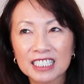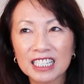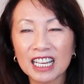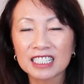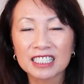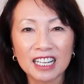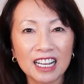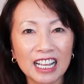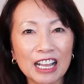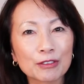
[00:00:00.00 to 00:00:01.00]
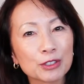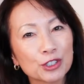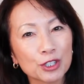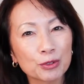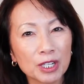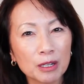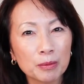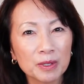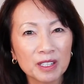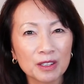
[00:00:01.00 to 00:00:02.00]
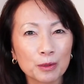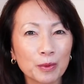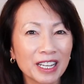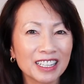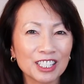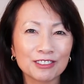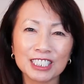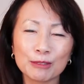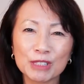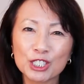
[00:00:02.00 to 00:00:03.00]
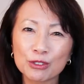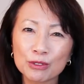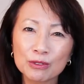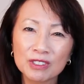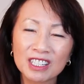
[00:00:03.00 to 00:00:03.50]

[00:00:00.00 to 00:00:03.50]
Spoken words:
that I haven't shown up in the way that you need me to.